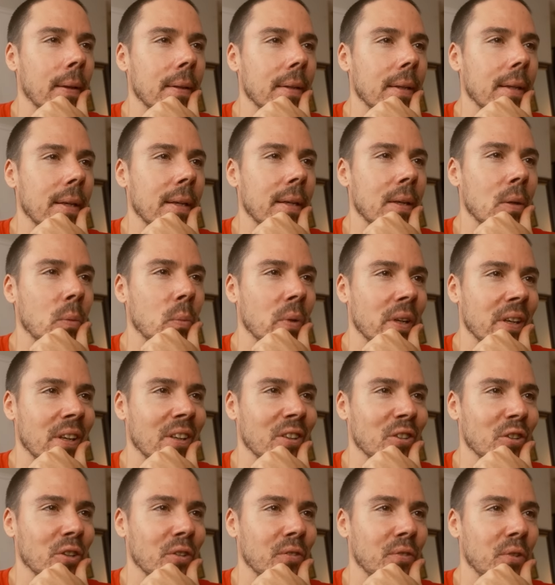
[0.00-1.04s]
Leaning
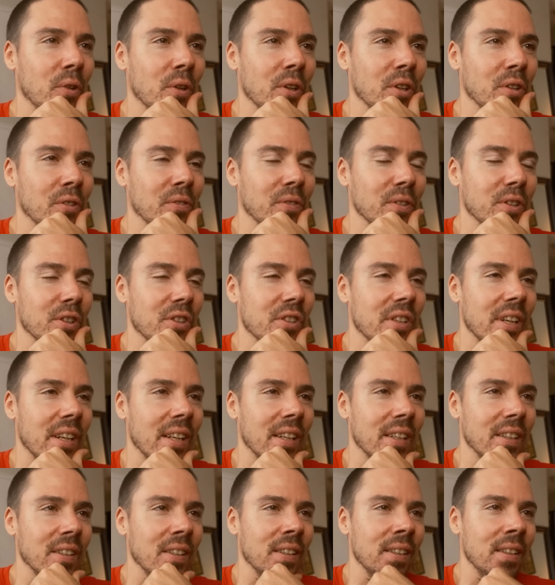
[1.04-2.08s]
100 to 400 for
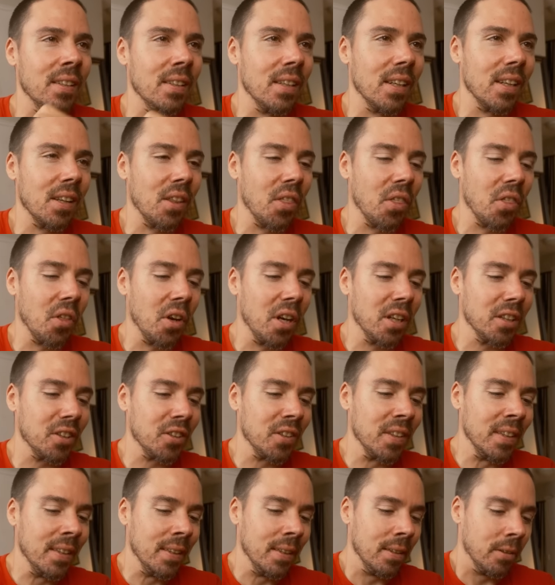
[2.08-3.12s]
size. Any
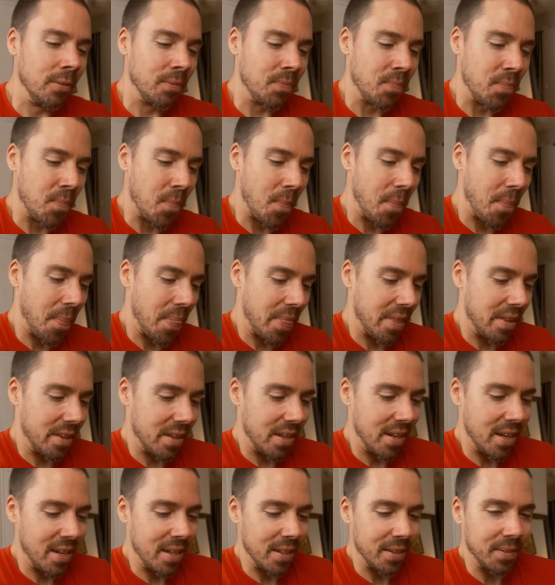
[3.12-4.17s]
thoughts?
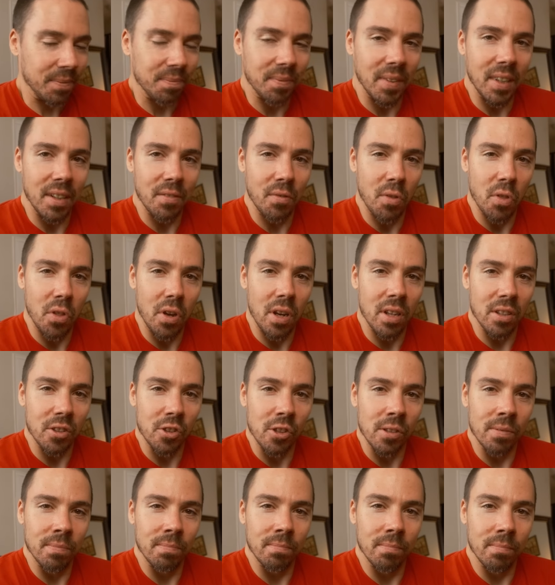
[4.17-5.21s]
Yeah, I have
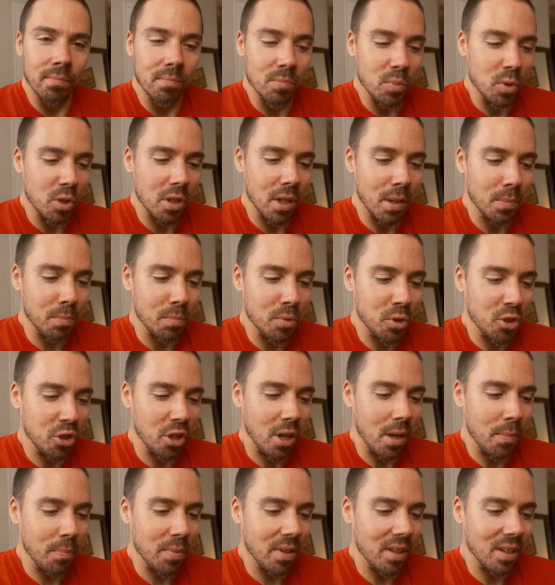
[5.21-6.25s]
thoughts. Stop
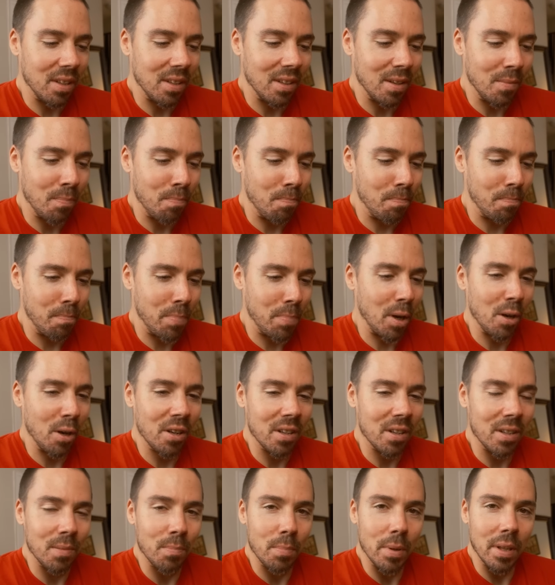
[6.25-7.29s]
shopping in the
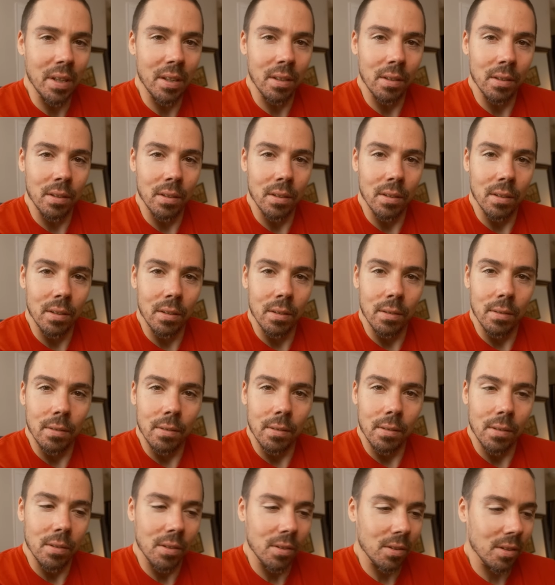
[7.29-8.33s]
bargain bin.
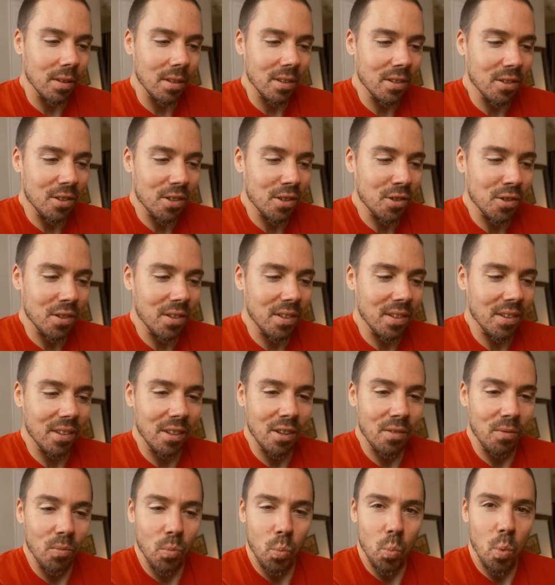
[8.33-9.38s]
This
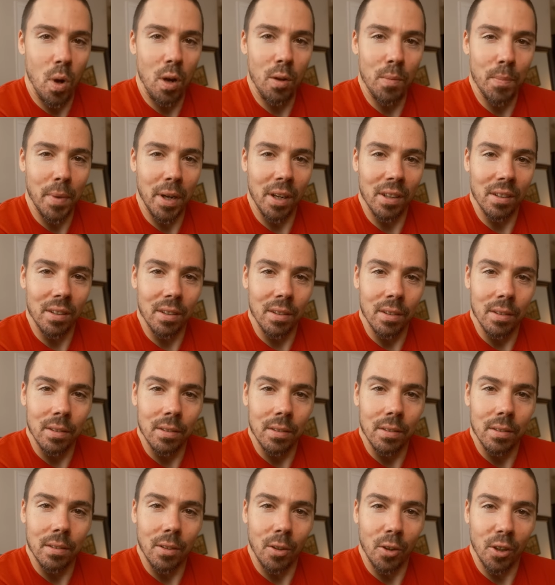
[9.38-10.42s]
isn't Walmart
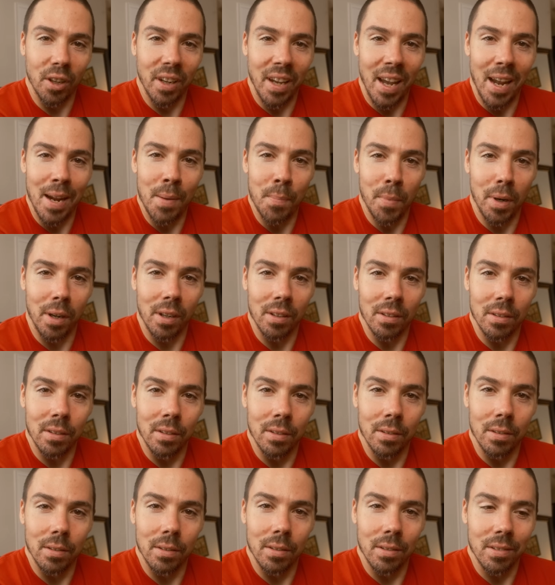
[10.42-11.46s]
or Kmart
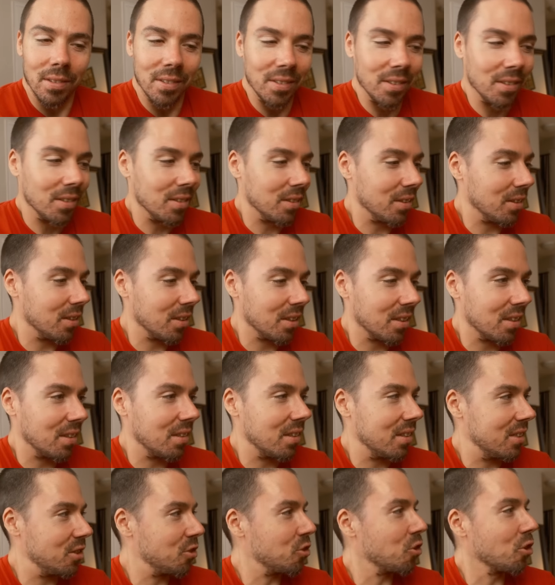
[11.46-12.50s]
or
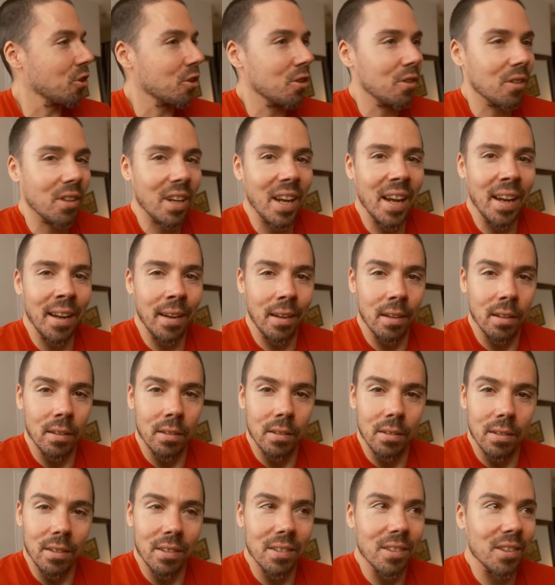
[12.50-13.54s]
Circle K.
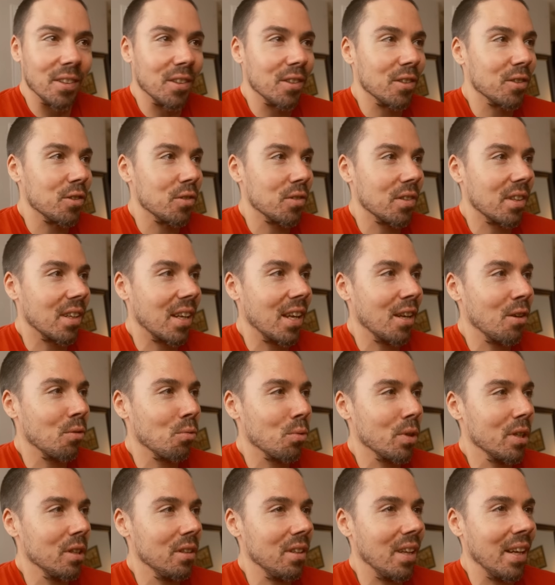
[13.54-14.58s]
Get a
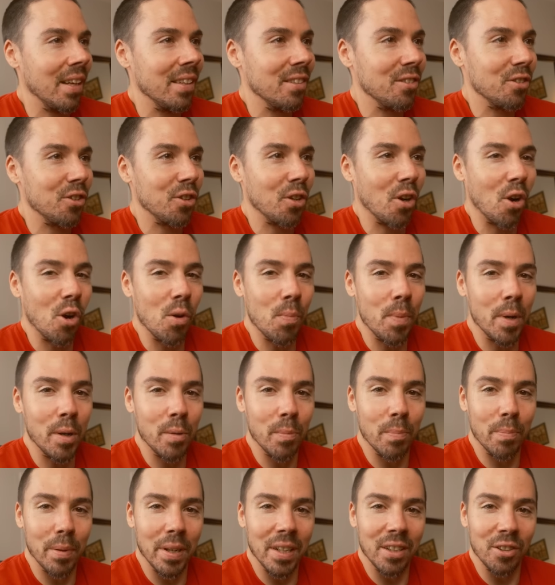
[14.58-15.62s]
real lens, you hobo
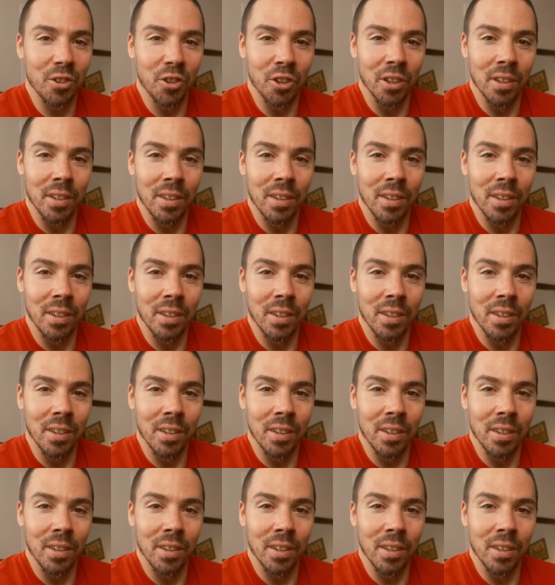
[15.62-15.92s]
bitch.